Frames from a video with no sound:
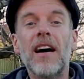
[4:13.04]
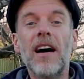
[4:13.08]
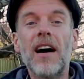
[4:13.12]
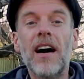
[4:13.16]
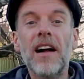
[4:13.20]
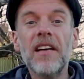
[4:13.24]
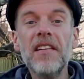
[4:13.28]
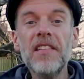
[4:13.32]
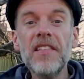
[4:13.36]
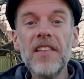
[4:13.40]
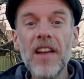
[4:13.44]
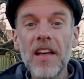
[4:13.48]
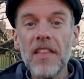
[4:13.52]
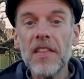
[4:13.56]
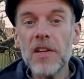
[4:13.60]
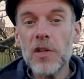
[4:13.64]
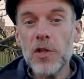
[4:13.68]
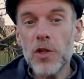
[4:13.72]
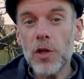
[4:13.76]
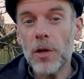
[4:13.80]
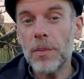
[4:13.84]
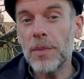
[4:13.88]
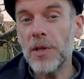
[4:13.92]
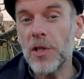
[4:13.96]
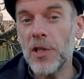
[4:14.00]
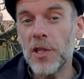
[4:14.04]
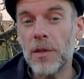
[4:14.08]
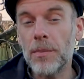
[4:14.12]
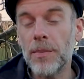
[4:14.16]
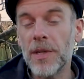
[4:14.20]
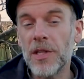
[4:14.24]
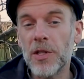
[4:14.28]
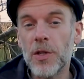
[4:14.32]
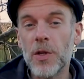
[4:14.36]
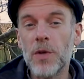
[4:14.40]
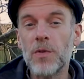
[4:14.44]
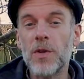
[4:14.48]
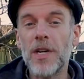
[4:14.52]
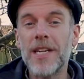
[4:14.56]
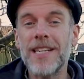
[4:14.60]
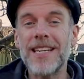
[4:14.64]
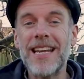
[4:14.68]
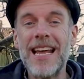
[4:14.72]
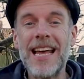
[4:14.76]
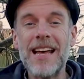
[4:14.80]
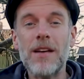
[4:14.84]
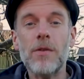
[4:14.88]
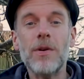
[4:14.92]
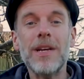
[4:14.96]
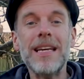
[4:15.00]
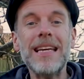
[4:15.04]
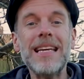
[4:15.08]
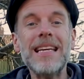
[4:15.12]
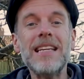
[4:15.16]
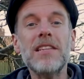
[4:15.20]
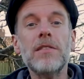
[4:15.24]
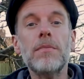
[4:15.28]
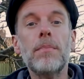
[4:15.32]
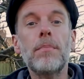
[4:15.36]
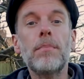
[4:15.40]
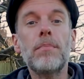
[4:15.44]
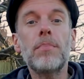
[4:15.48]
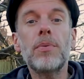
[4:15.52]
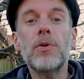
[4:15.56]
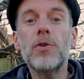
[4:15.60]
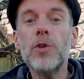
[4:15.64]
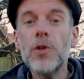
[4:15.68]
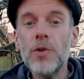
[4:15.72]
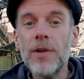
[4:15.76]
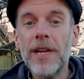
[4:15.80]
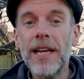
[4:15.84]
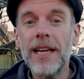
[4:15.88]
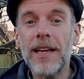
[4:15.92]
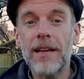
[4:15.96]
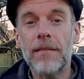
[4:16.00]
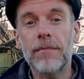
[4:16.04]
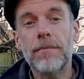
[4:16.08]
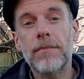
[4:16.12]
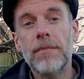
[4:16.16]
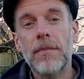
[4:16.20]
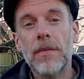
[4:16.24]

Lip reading: Another job you can be doing right now is pruning.